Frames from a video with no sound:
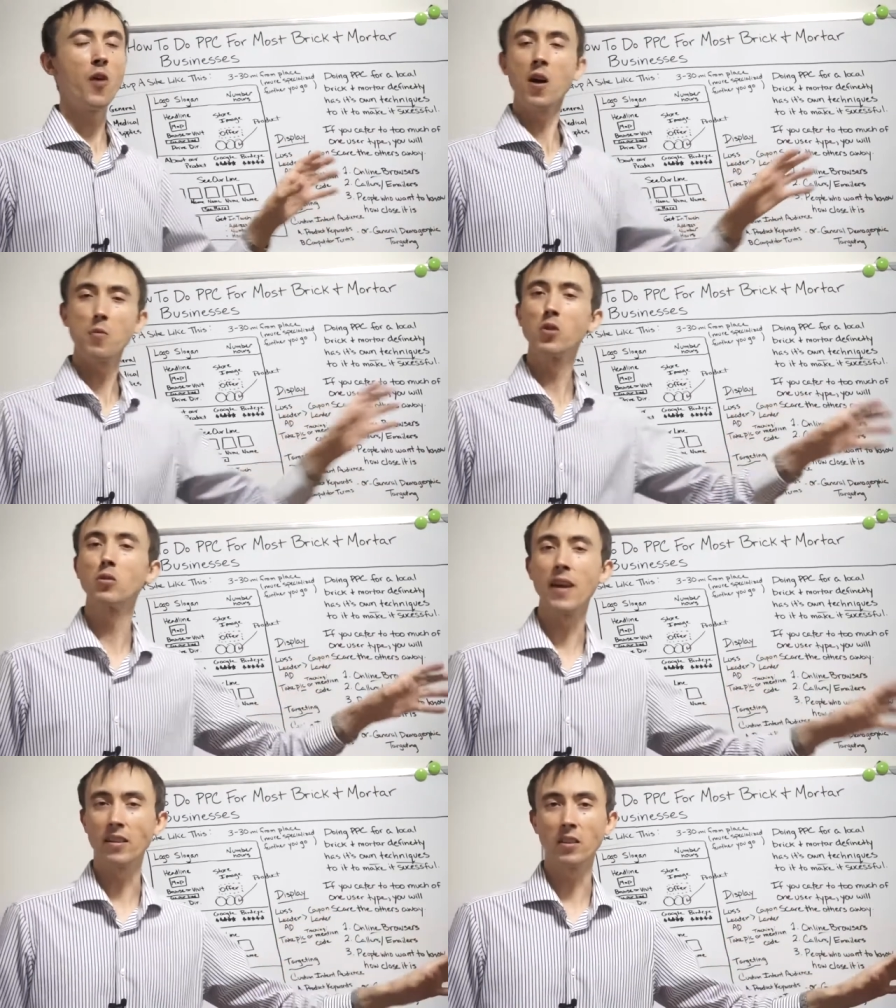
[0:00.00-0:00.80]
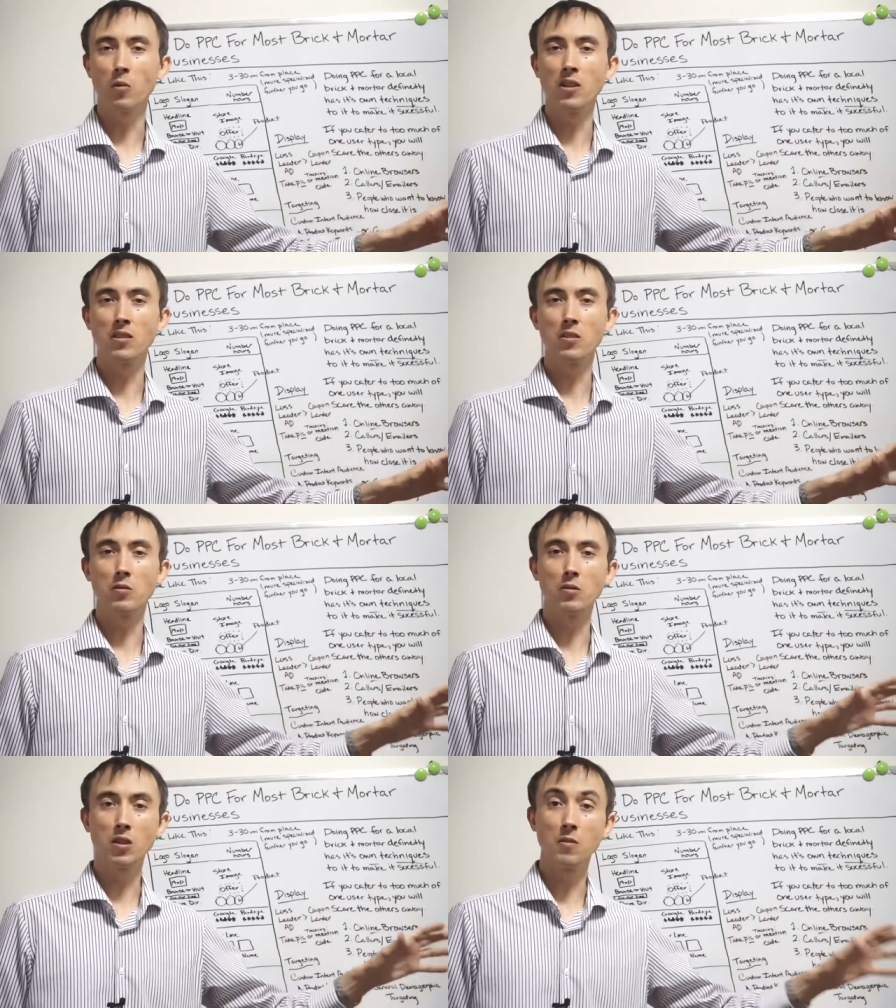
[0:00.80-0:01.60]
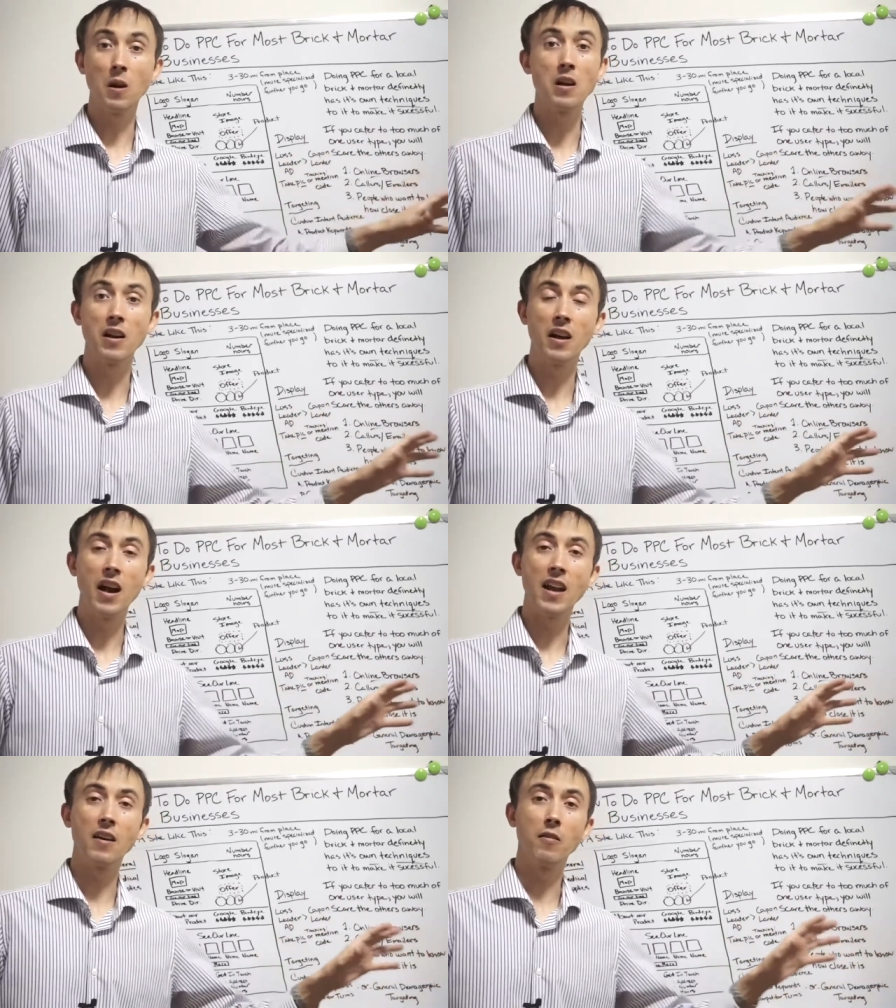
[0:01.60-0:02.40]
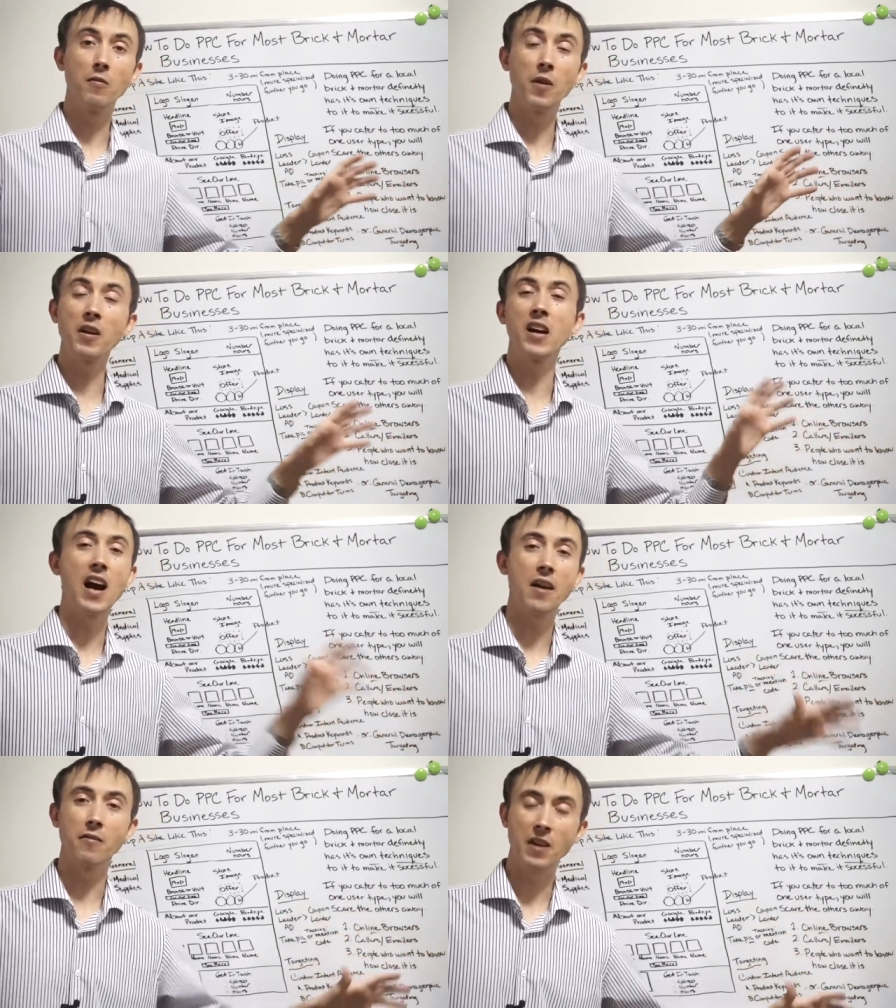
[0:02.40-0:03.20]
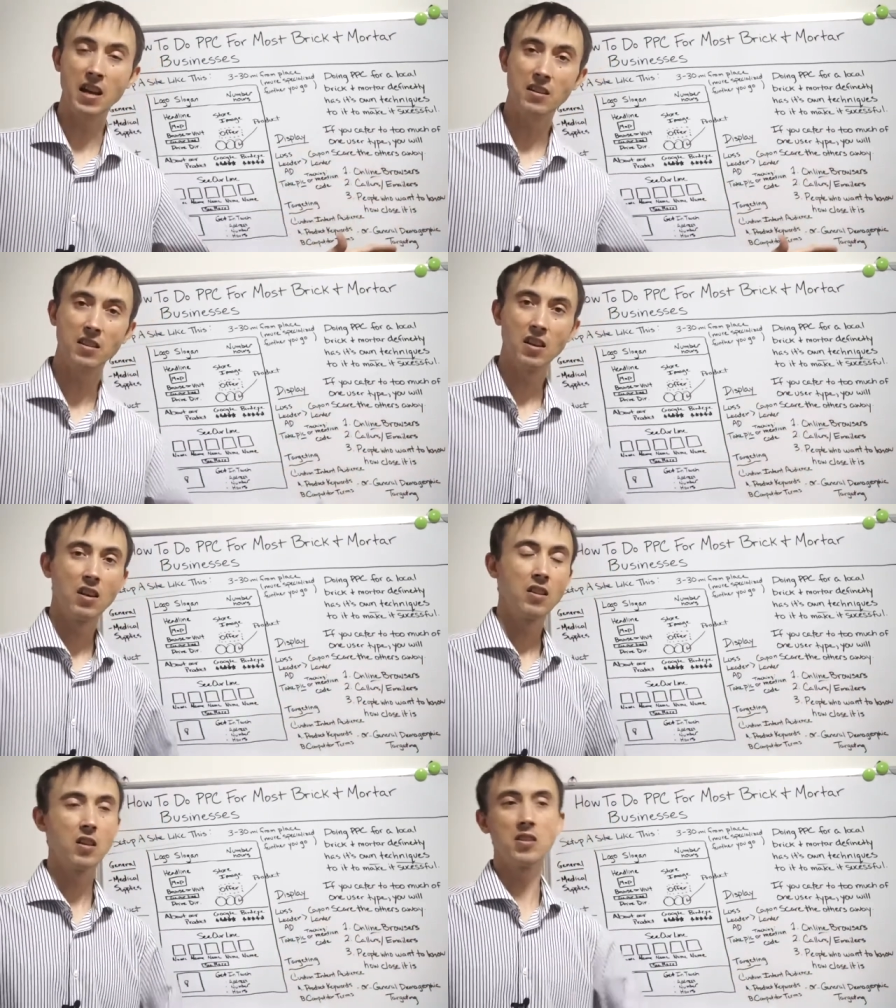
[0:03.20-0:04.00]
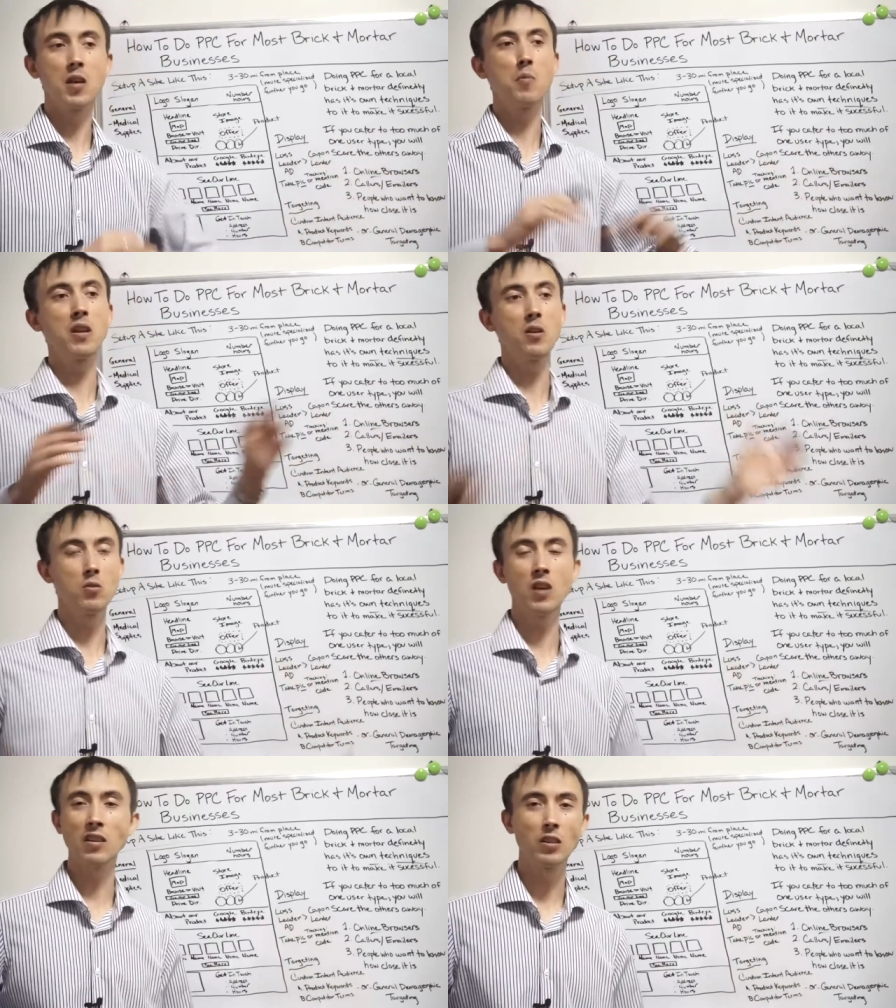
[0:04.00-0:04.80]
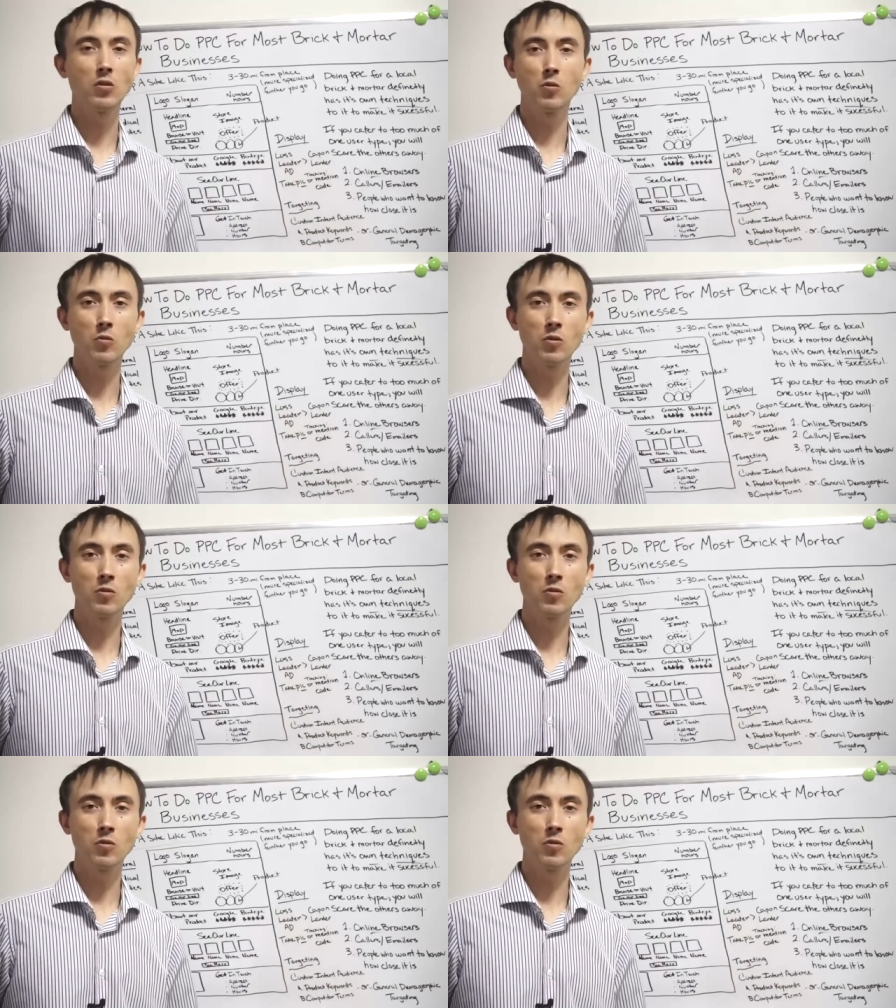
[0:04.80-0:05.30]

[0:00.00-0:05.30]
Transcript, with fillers: far most likely ones to convert at a very high rate than somebody who doesn't